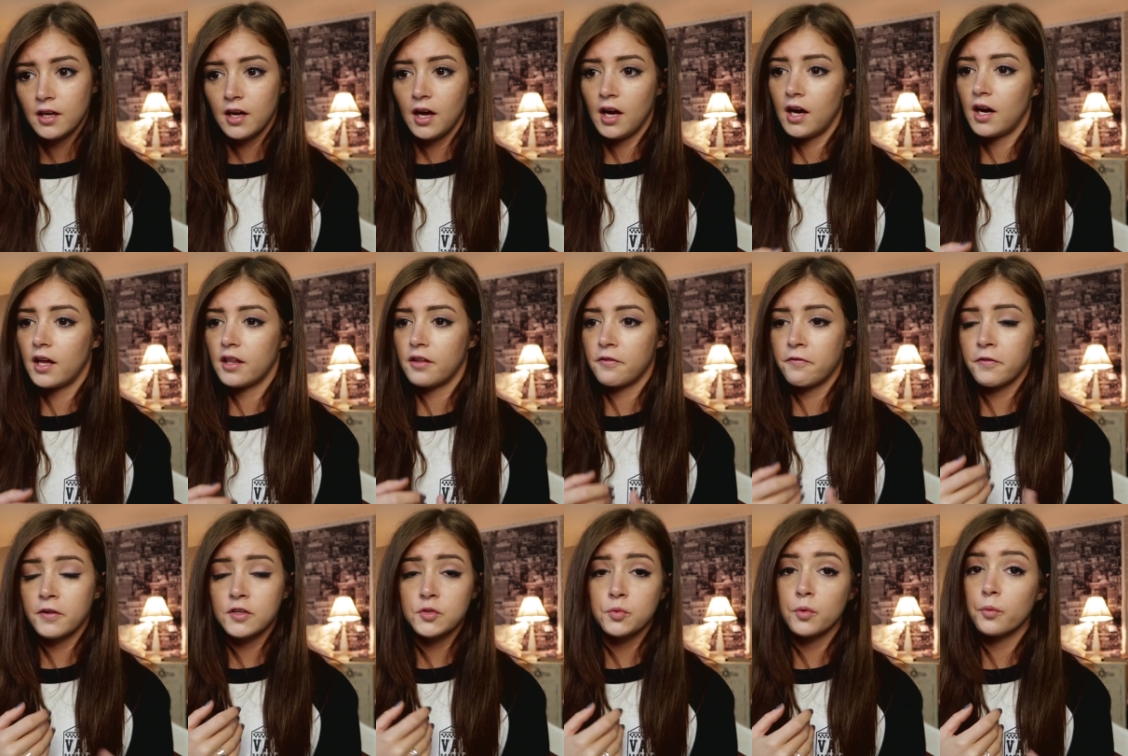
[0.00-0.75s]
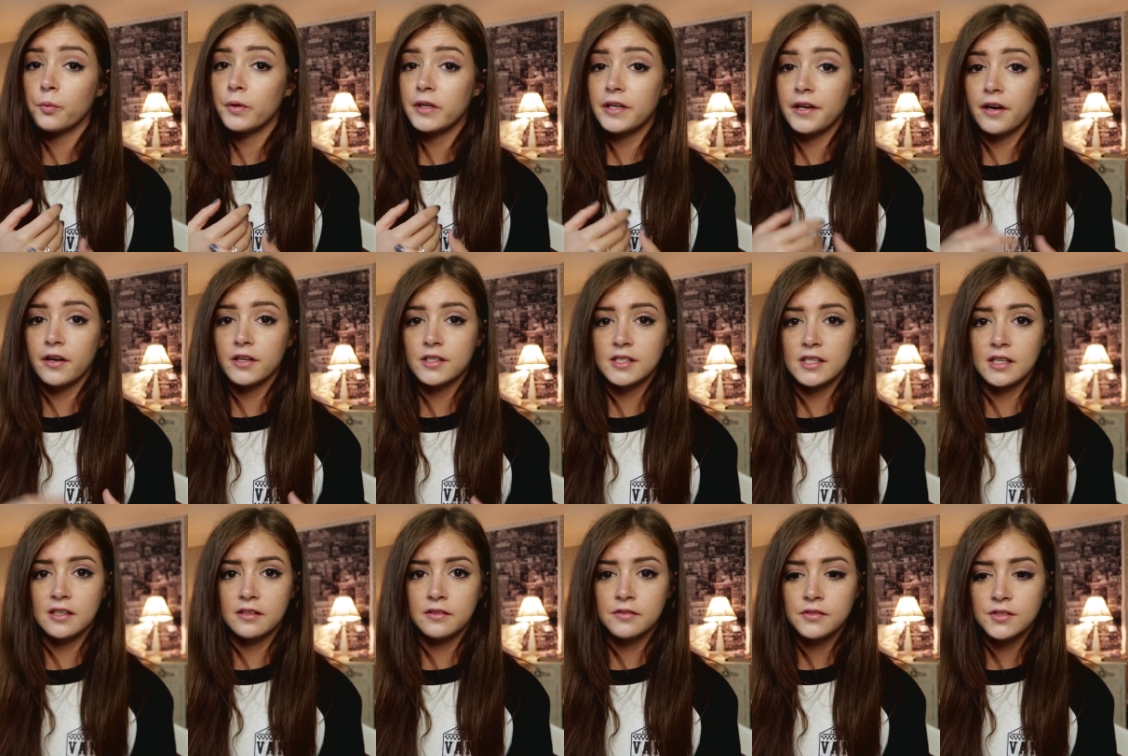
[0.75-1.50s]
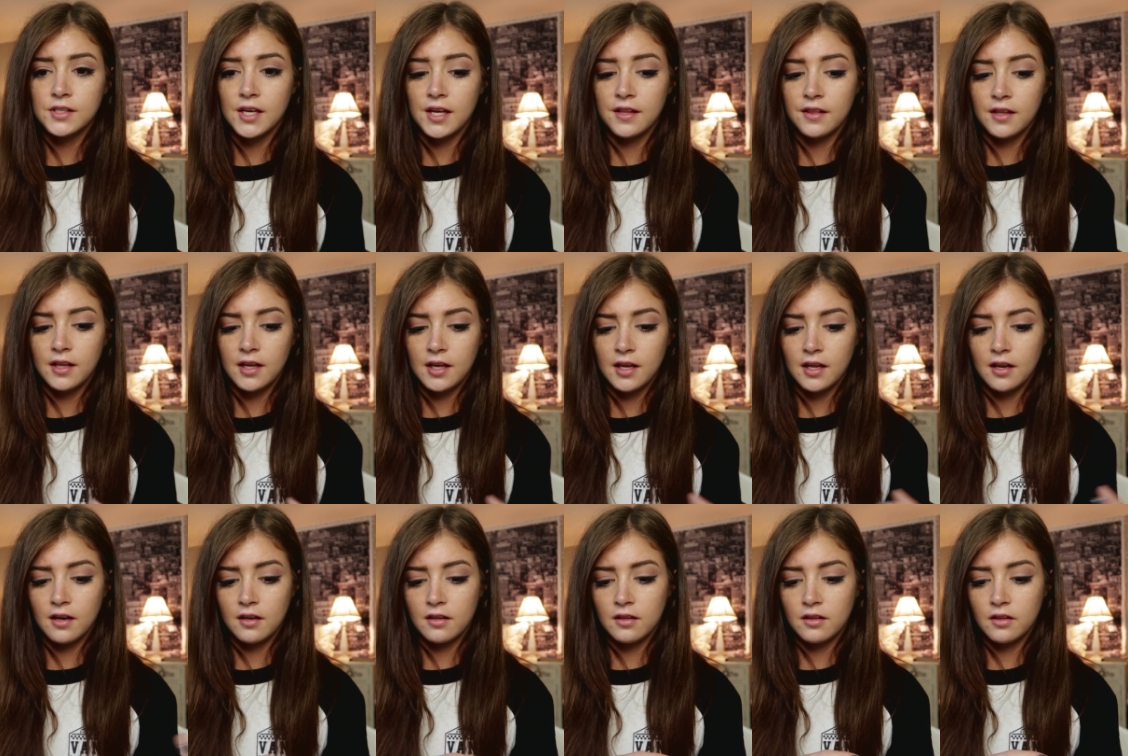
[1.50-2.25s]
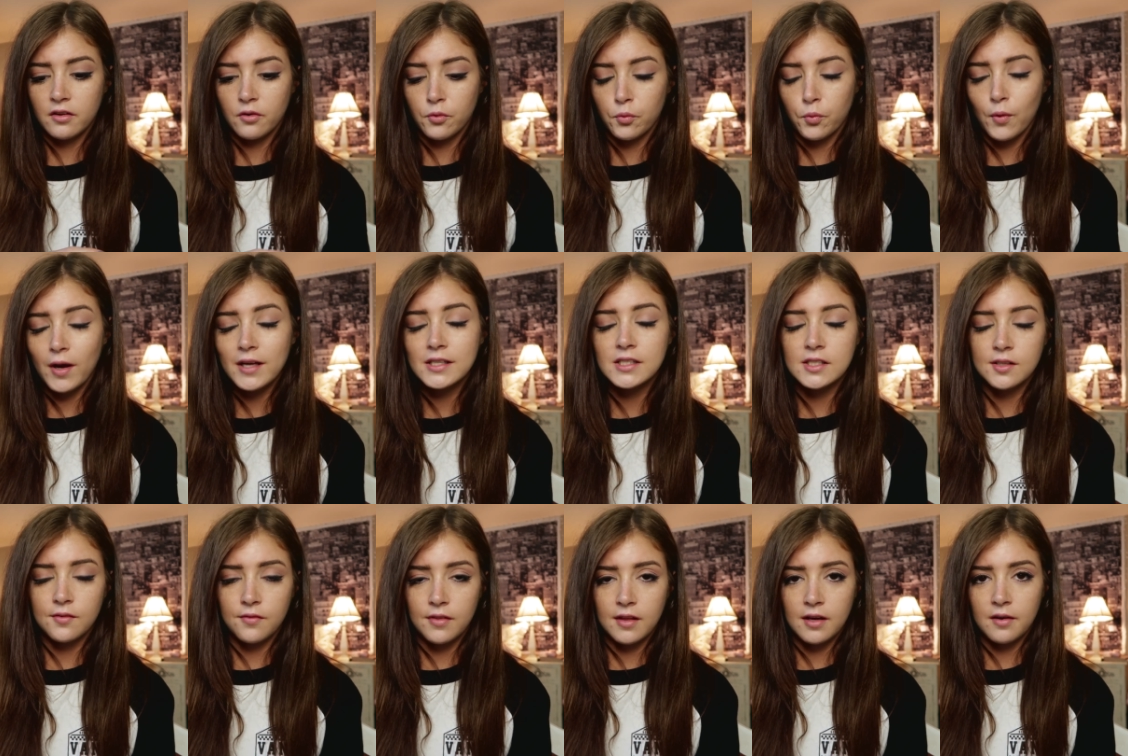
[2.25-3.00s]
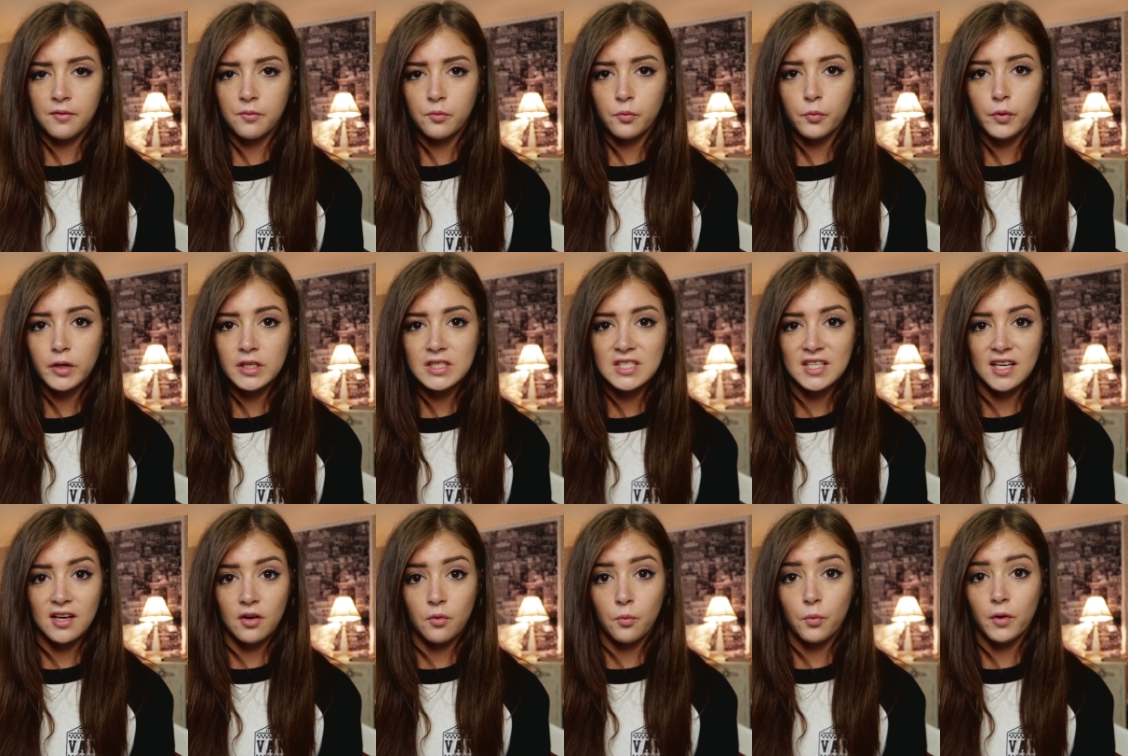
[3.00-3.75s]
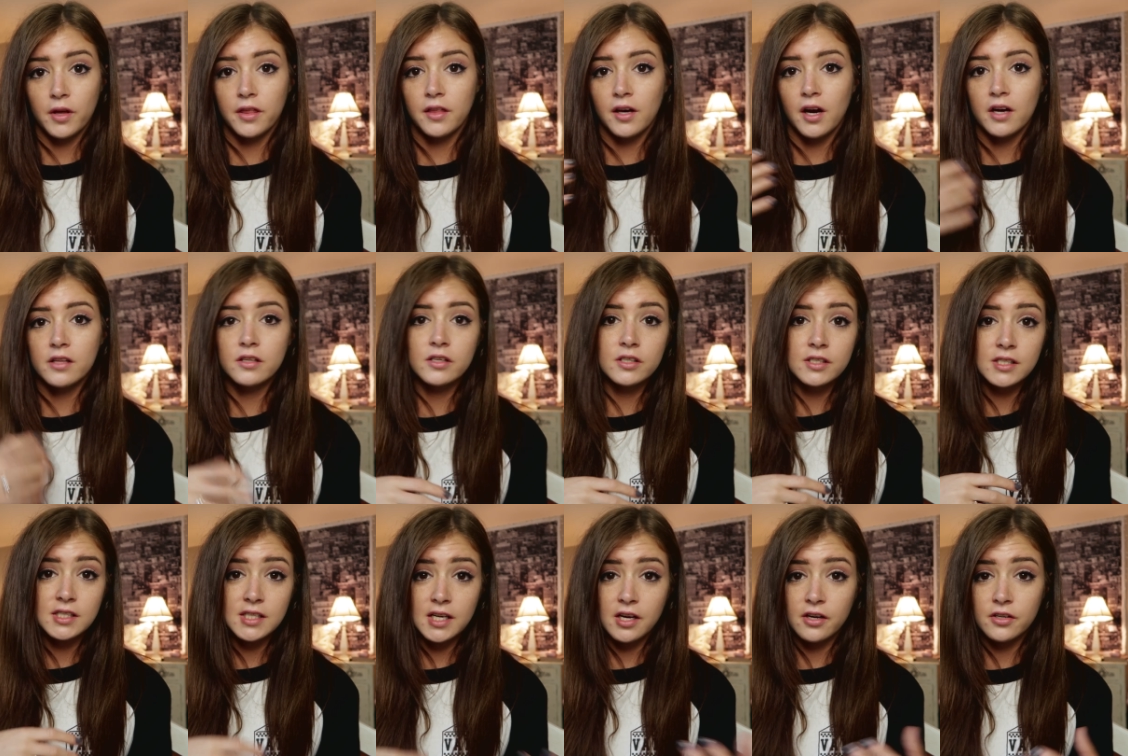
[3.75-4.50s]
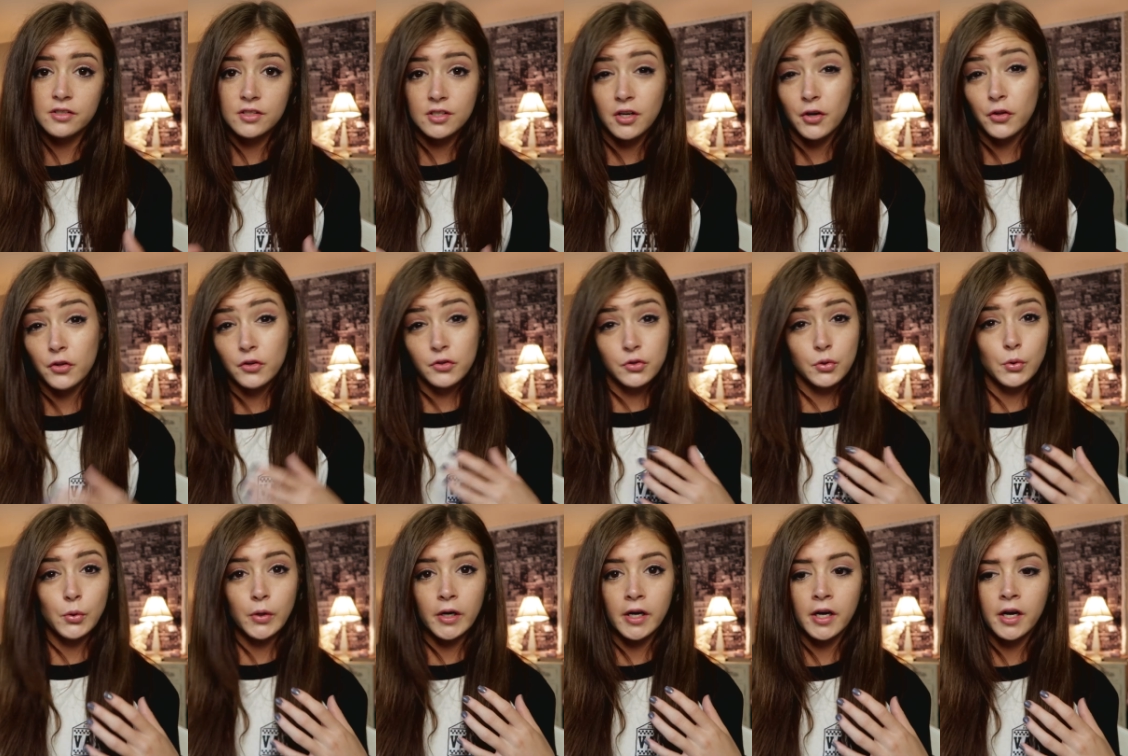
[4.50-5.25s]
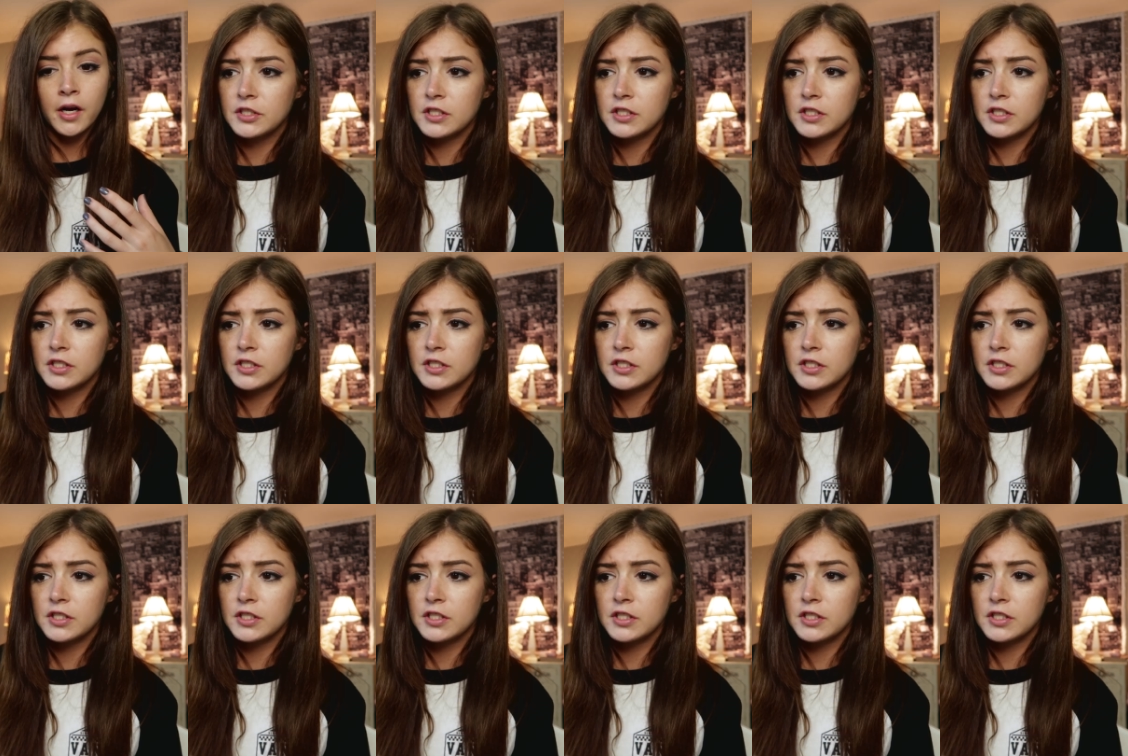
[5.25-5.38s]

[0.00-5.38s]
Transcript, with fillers: uh, the first one we did ourselves, and then the rest of them we did with other singers on the tour.